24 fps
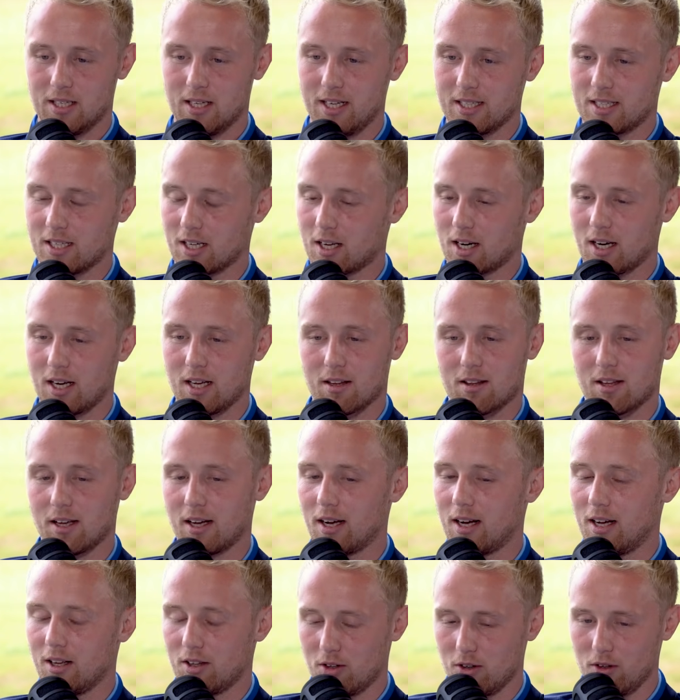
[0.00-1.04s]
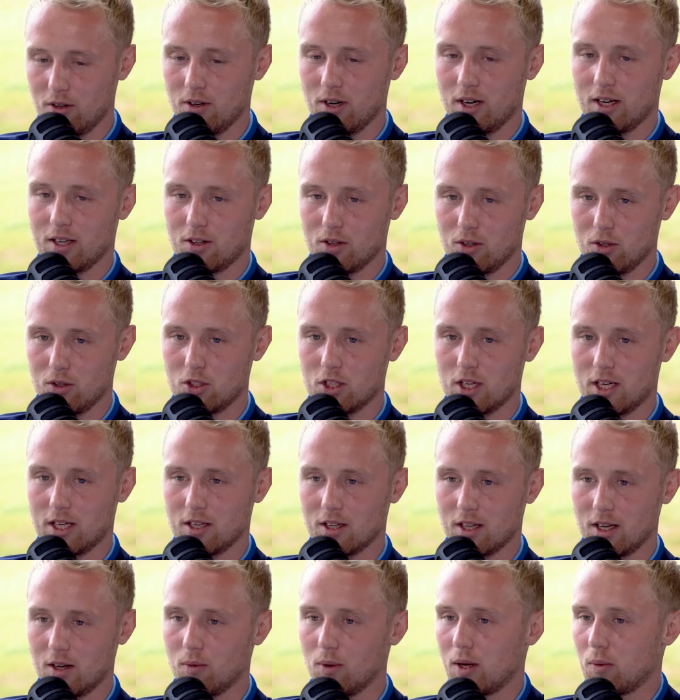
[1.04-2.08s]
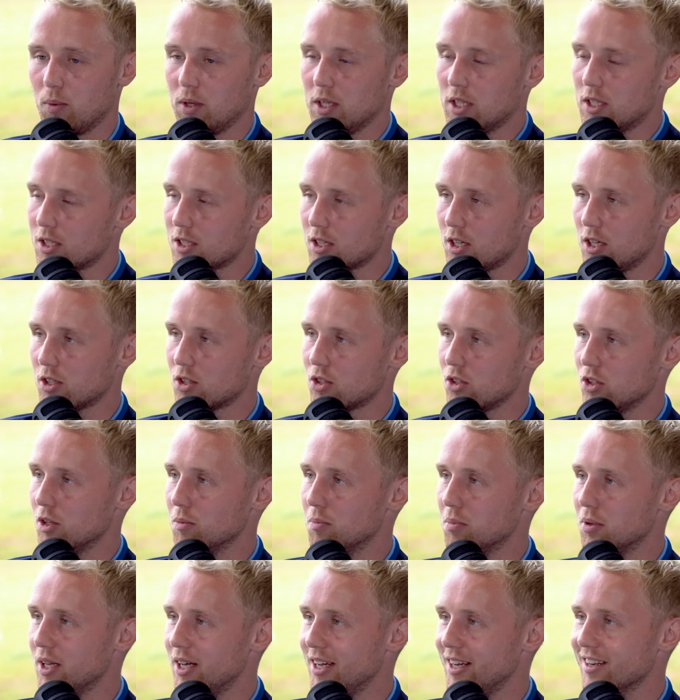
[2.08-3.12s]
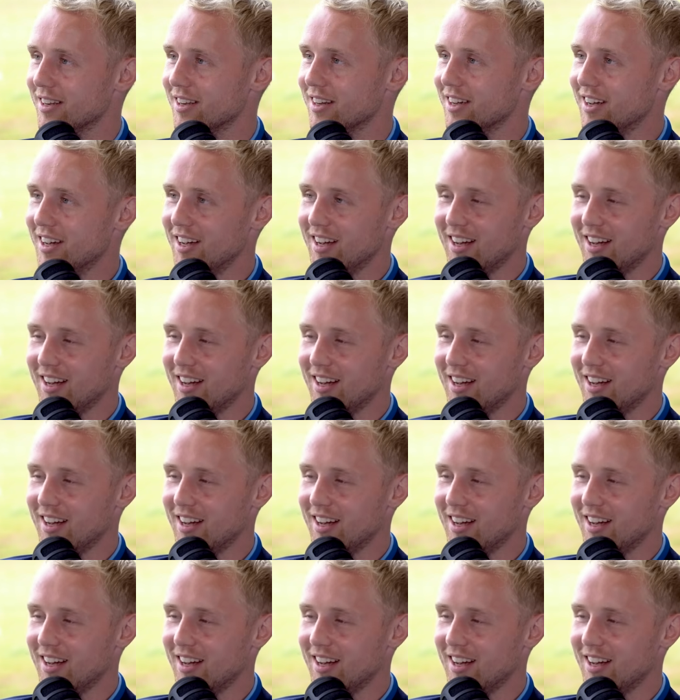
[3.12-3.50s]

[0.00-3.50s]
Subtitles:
It's a great thing. I do genuinely, like we discussed on the plane,